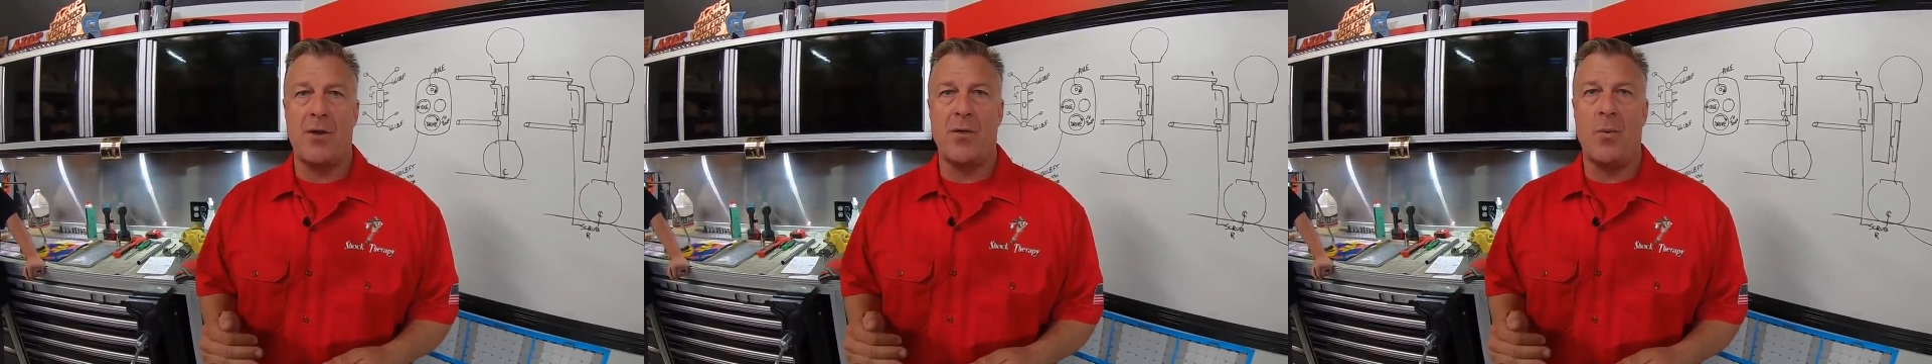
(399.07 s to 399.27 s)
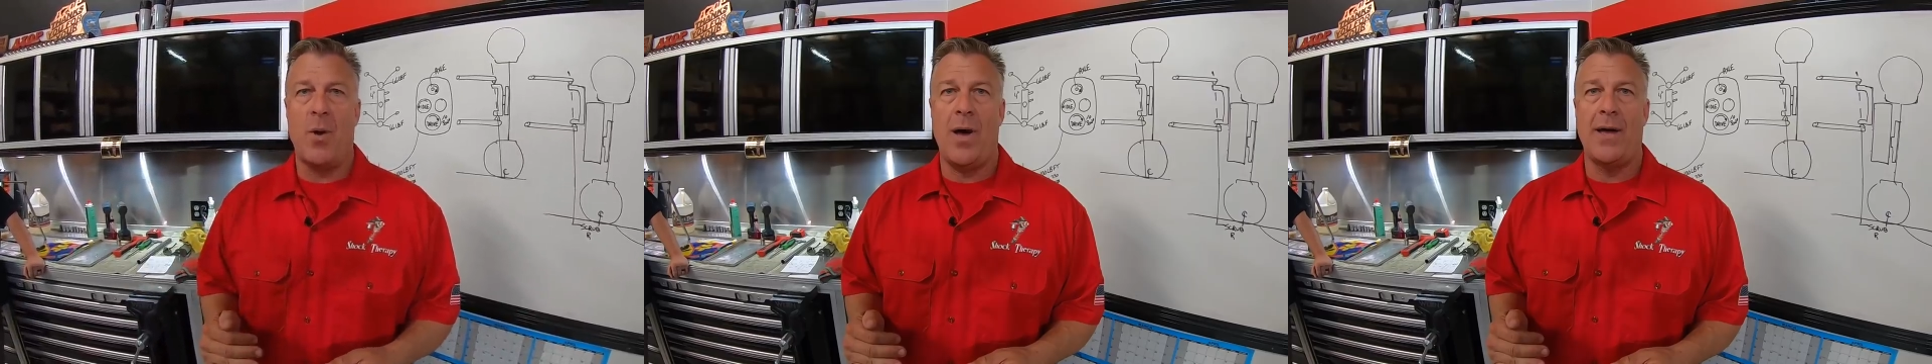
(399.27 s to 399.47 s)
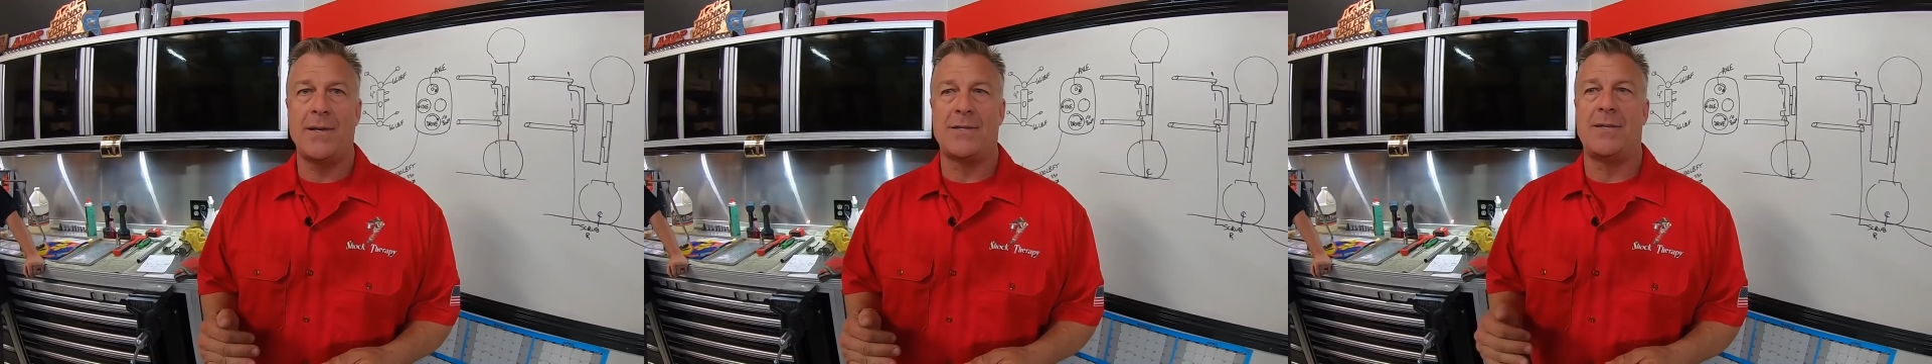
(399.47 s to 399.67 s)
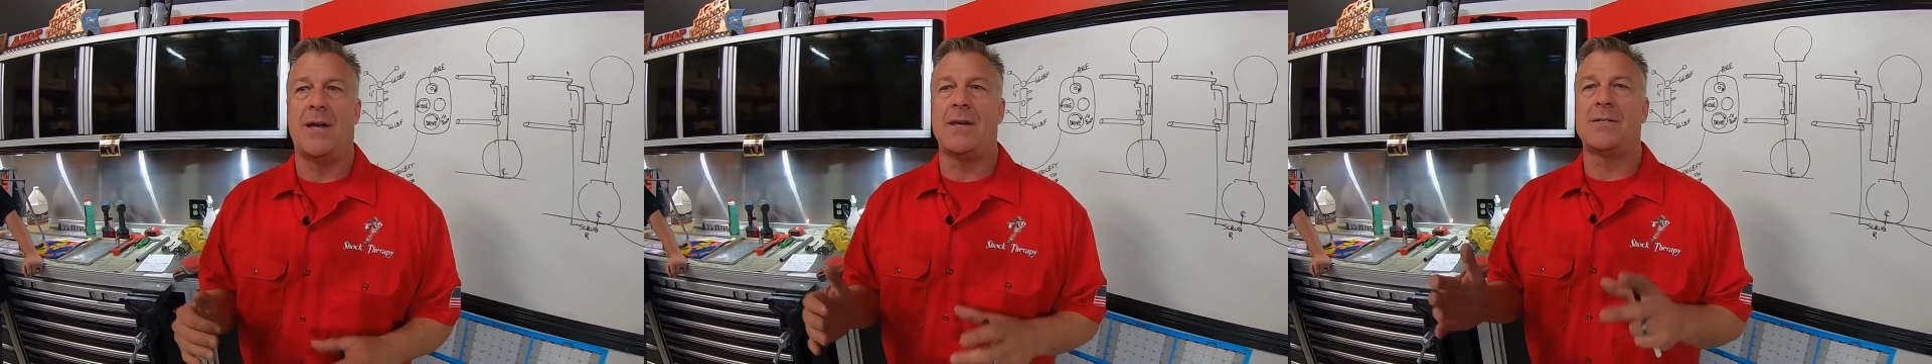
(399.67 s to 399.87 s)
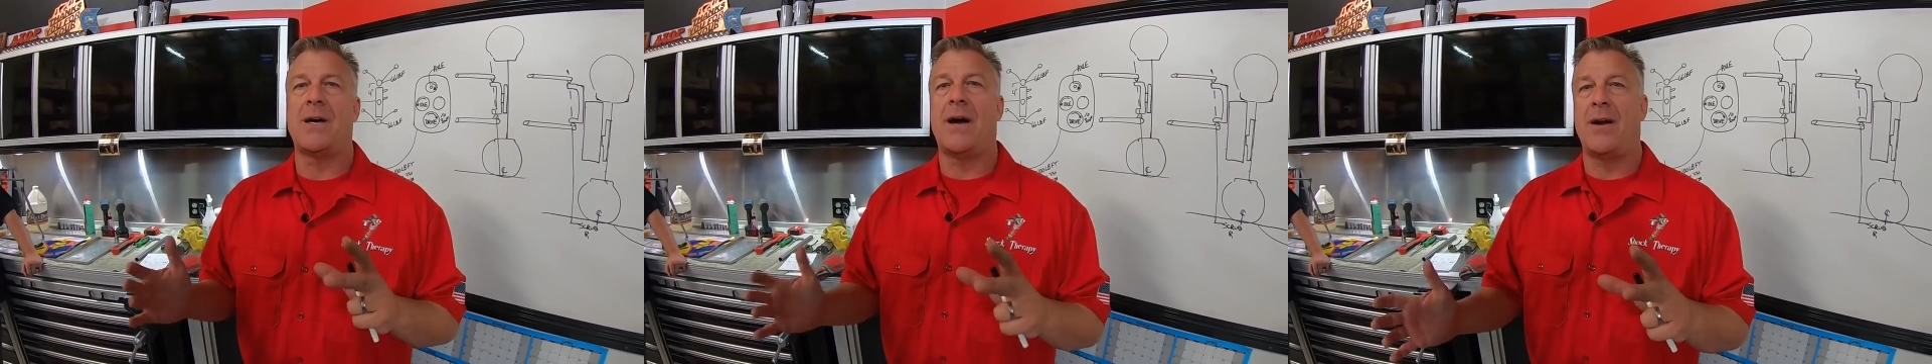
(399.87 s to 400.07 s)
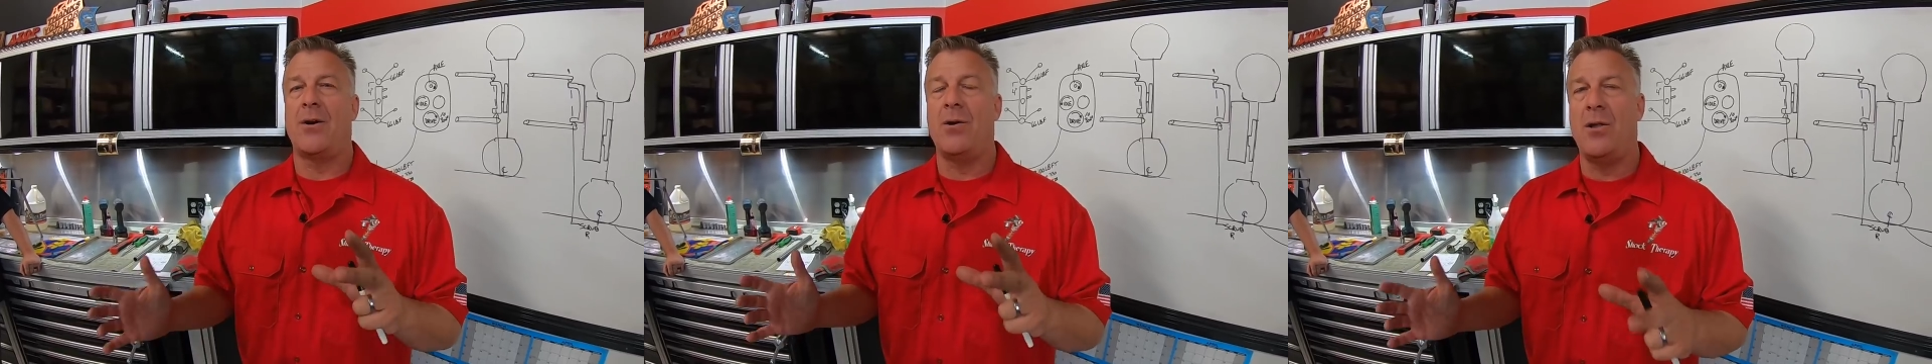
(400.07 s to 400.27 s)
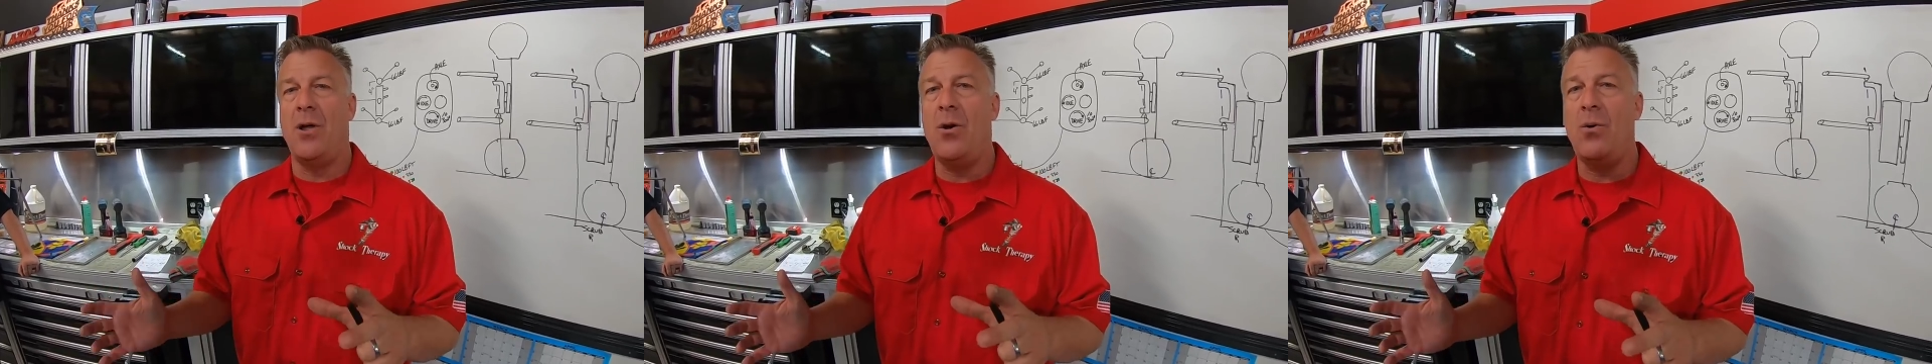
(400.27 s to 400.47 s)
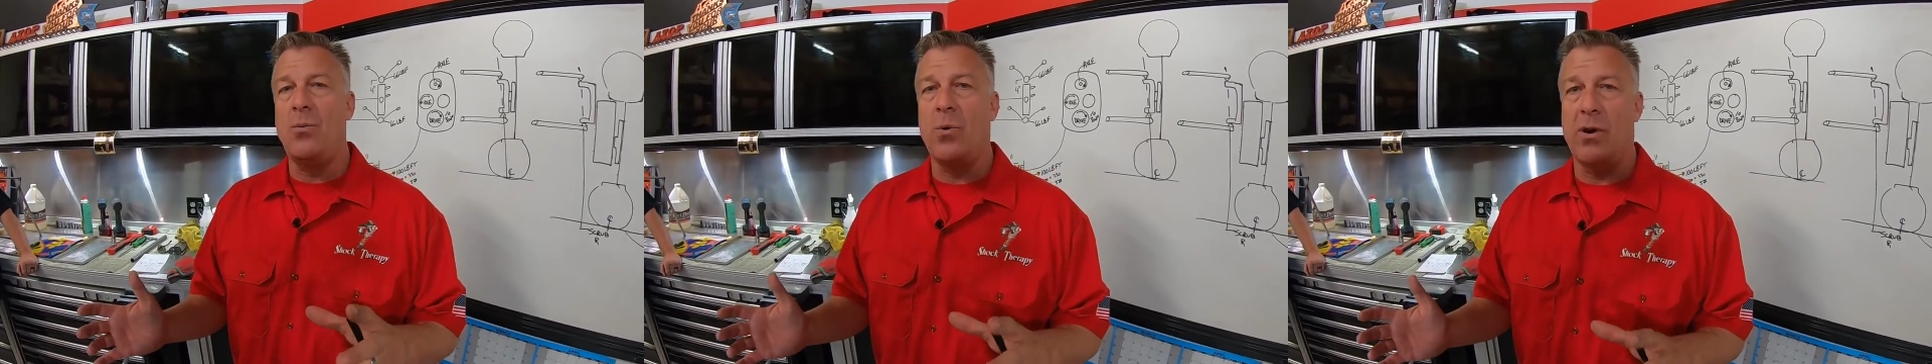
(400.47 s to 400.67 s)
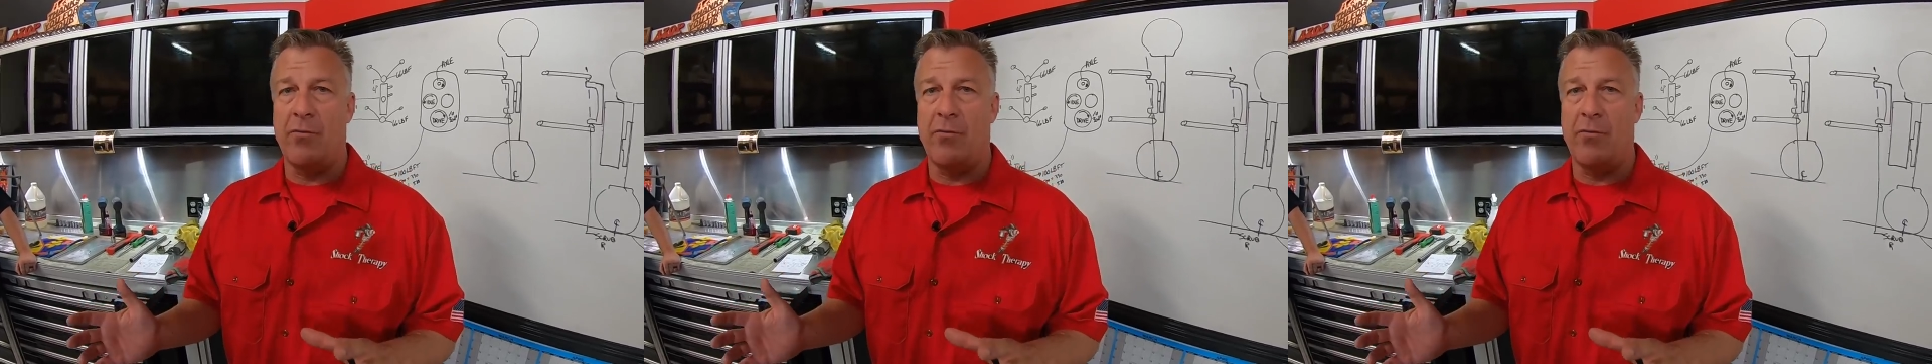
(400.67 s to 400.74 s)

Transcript: otherwise that tire alone